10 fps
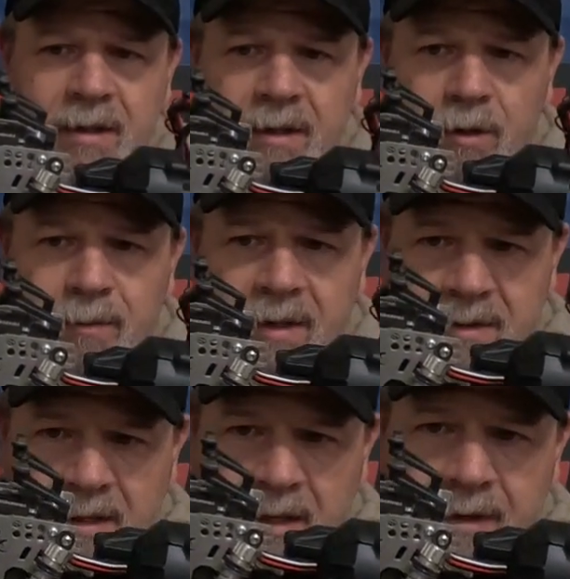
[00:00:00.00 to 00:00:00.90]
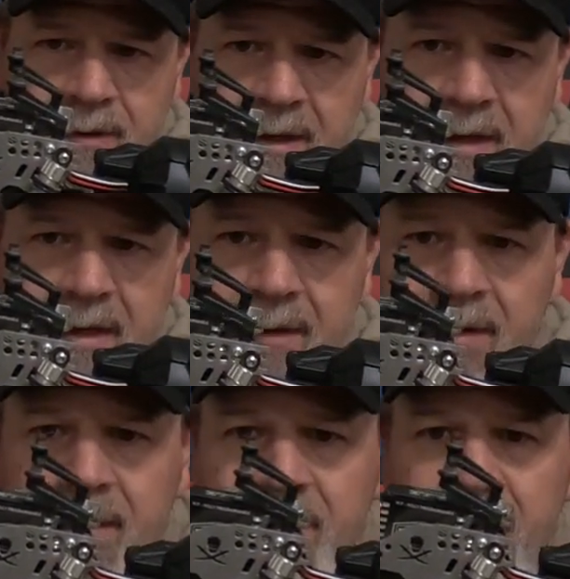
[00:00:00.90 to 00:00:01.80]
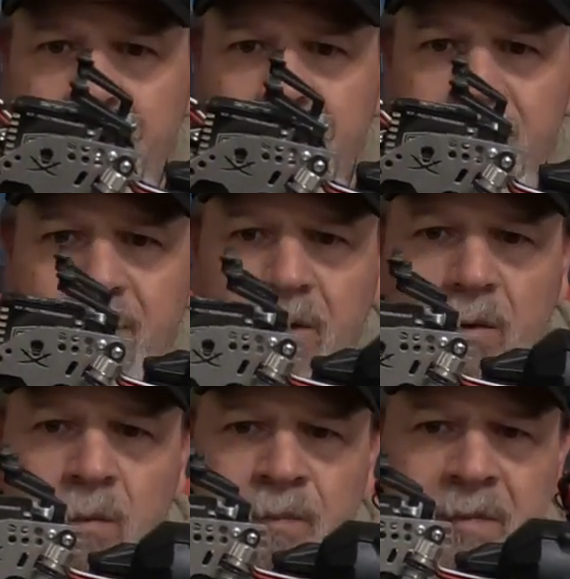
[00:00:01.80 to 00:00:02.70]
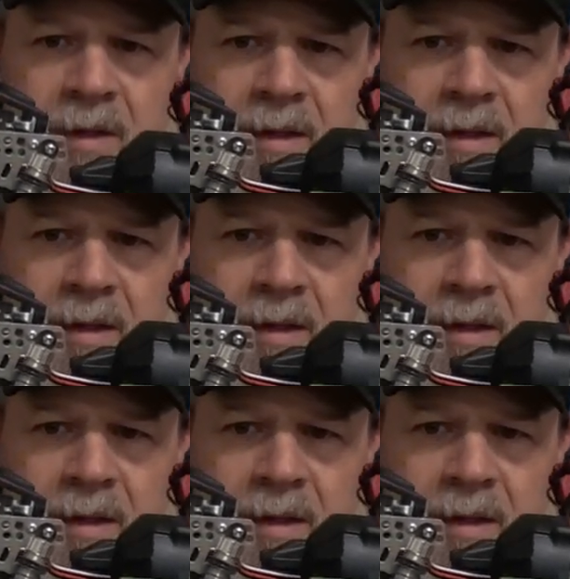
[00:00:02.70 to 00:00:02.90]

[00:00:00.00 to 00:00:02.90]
it a little bit tighter in. So